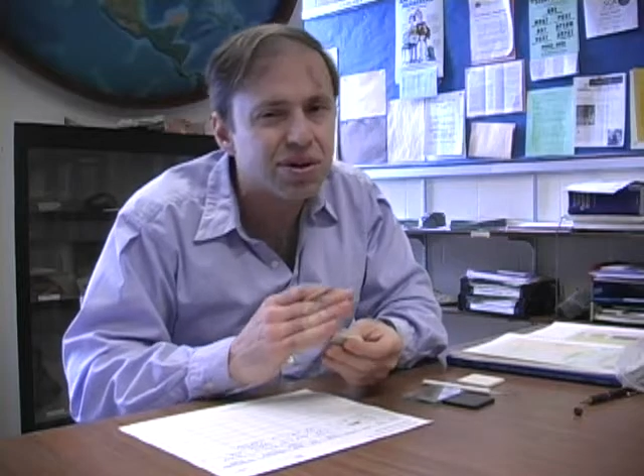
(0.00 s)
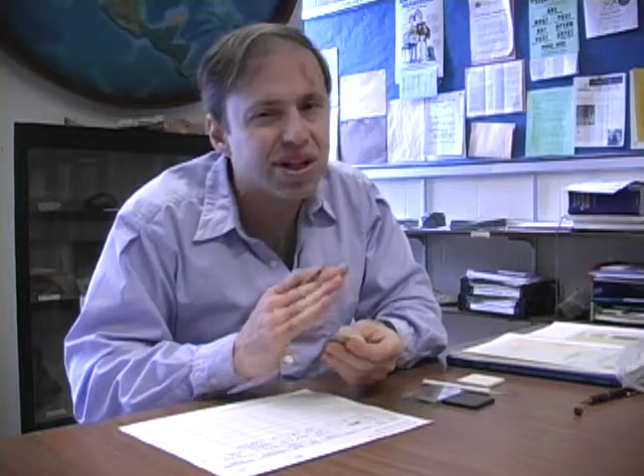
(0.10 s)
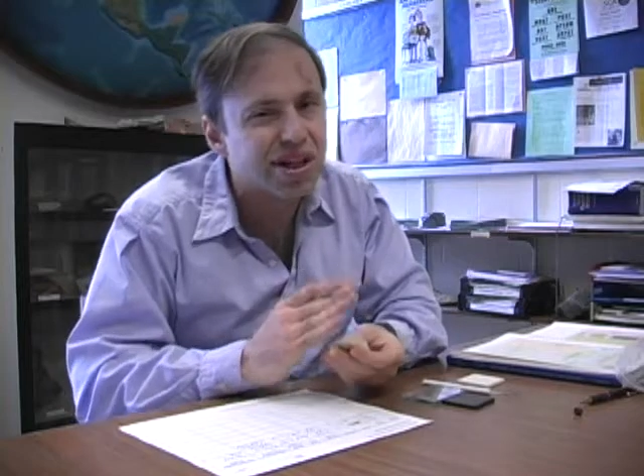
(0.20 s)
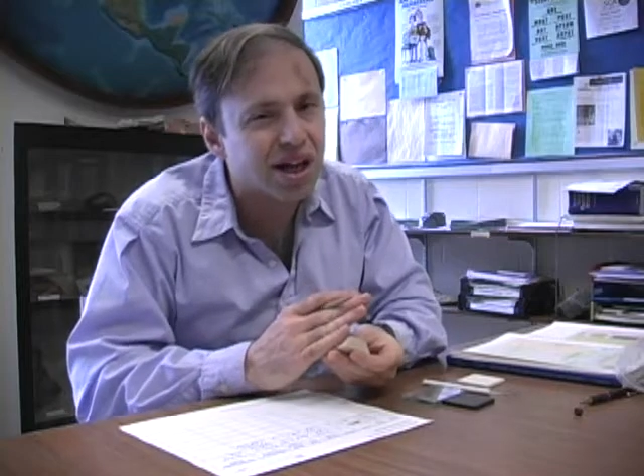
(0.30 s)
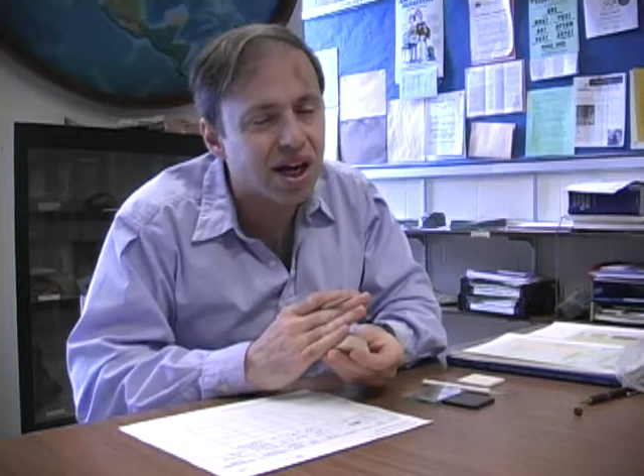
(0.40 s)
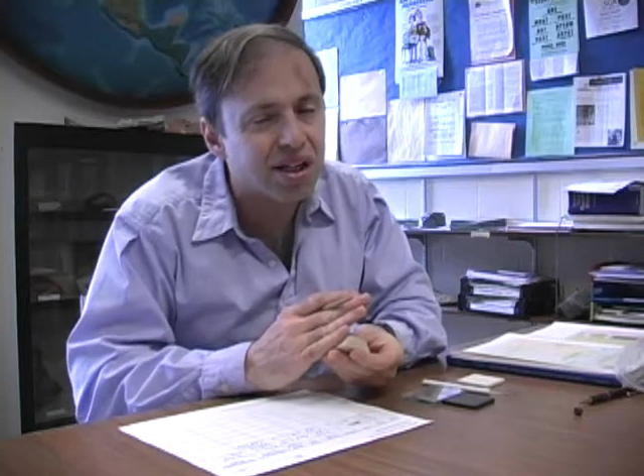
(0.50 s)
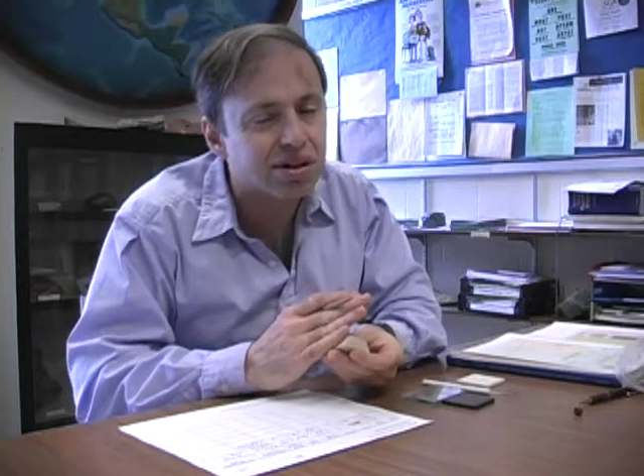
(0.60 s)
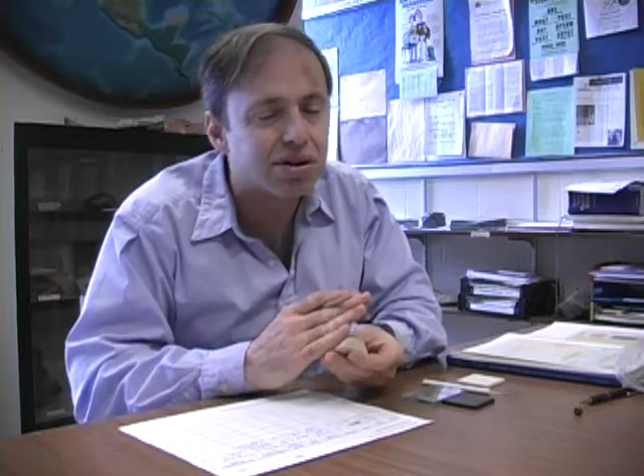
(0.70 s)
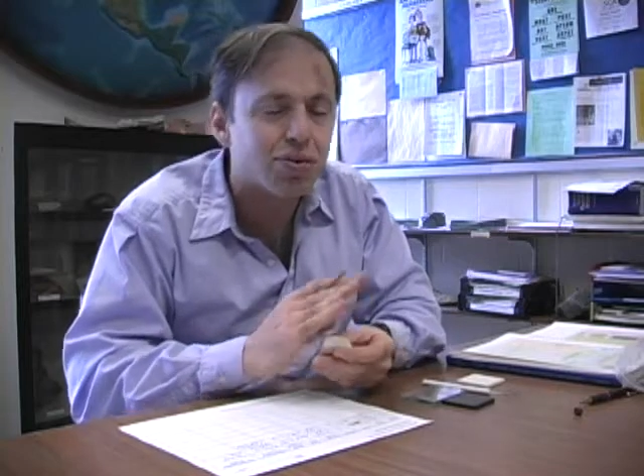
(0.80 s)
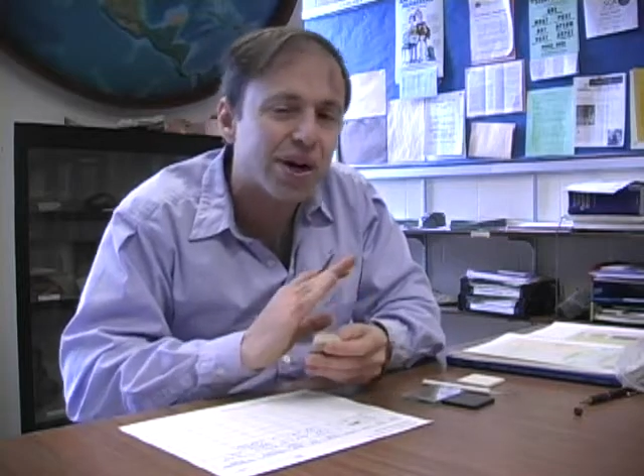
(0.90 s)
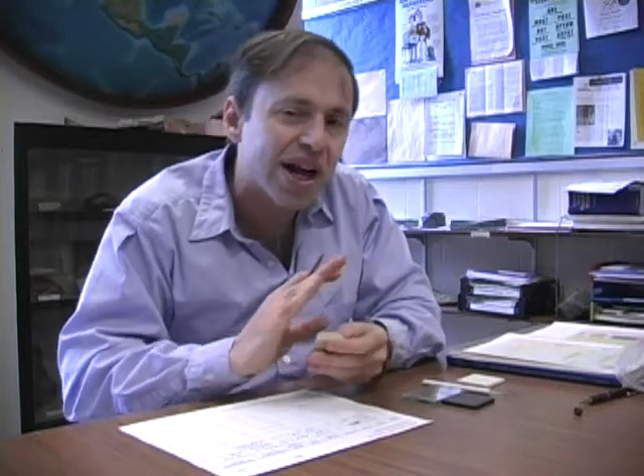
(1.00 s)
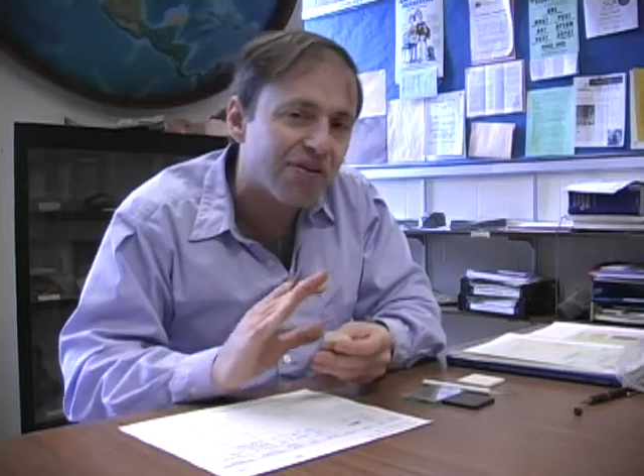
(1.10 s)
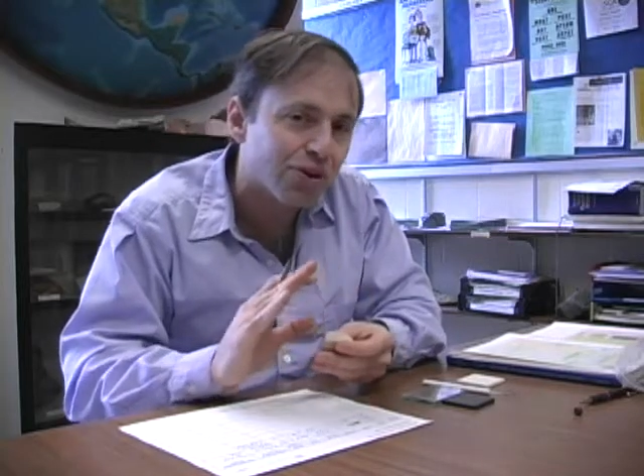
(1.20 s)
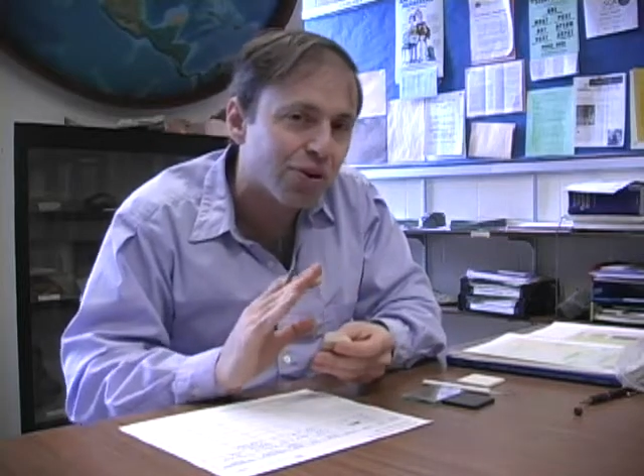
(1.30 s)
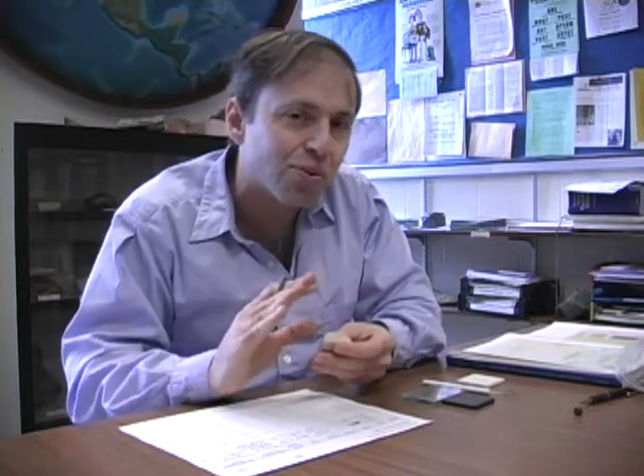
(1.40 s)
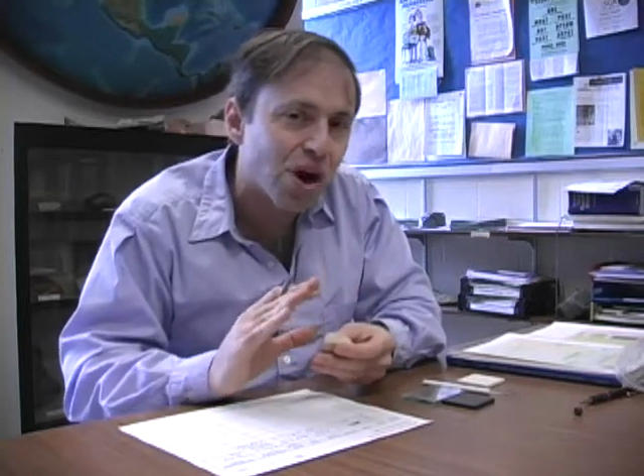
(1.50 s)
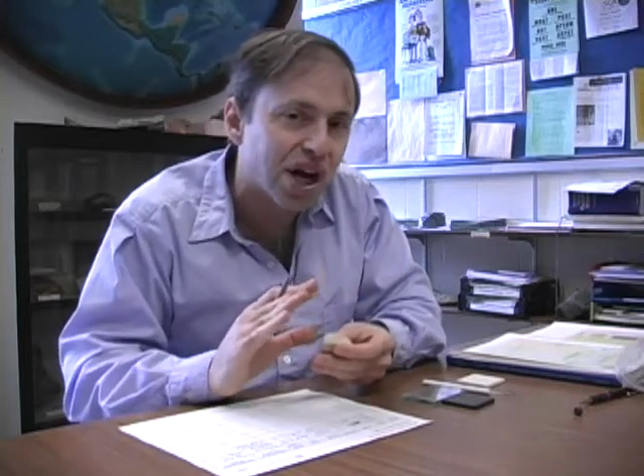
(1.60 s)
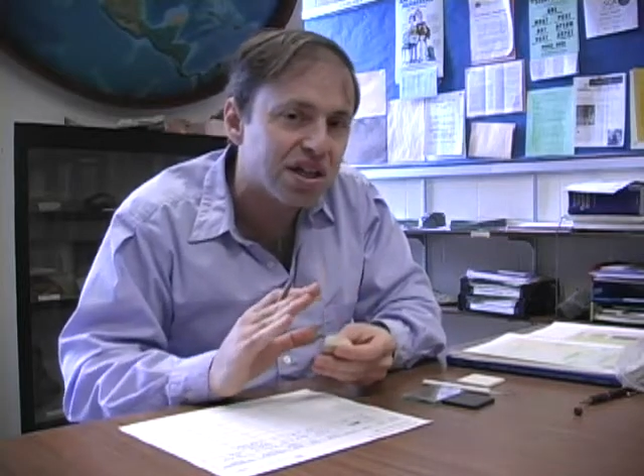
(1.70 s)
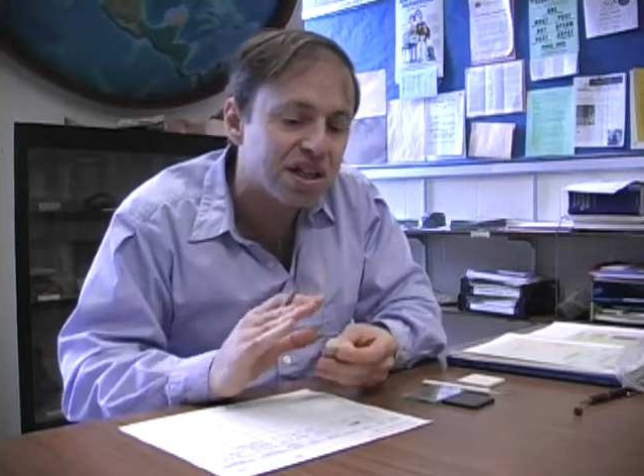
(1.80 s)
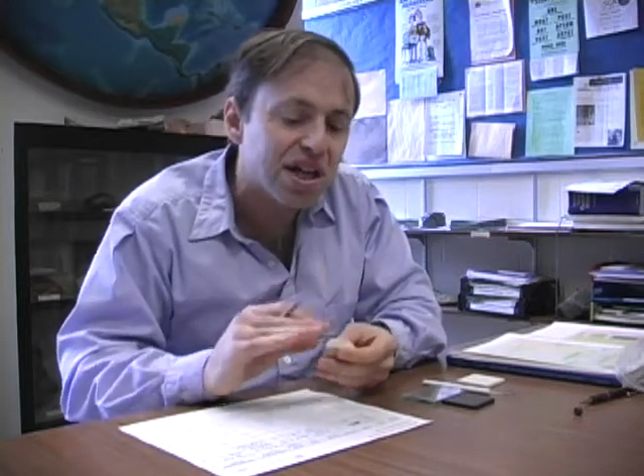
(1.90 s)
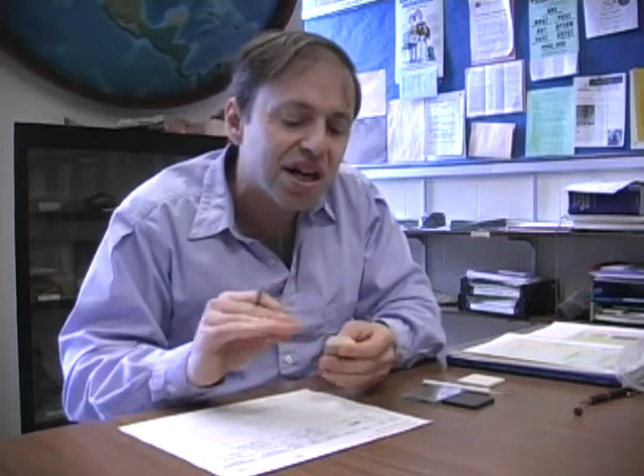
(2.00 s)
or the color, or whatever it was.